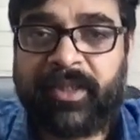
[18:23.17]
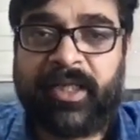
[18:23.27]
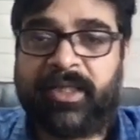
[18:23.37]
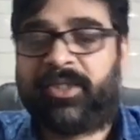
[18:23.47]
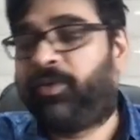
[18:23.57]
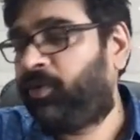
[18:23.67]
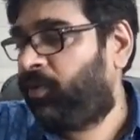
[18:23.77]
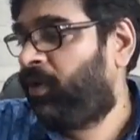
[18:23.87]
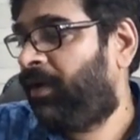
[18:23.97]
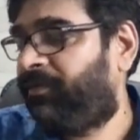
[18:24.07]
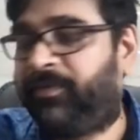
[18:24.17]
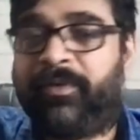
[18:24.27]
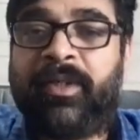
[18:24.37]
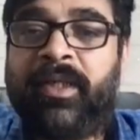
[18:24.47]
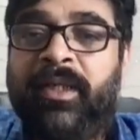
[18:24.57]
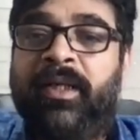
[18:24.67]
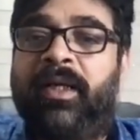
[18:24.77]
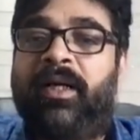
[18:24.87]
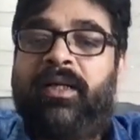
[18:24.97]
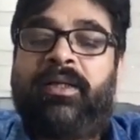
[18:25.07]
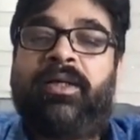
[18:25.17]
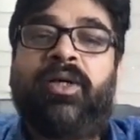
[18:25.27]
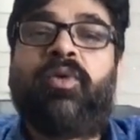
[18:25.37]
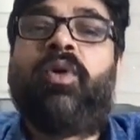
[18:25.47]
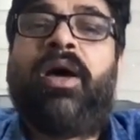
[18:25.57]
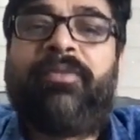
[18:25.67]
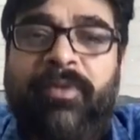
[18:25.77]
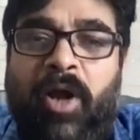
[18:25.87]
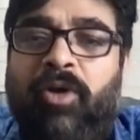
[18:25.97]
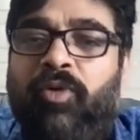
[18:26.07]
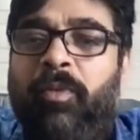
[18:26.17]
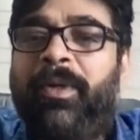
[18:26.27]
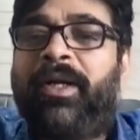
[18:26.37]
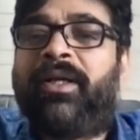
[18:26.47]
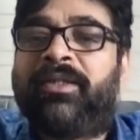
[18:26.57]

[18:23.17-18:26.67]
There is no rule of non-coplanar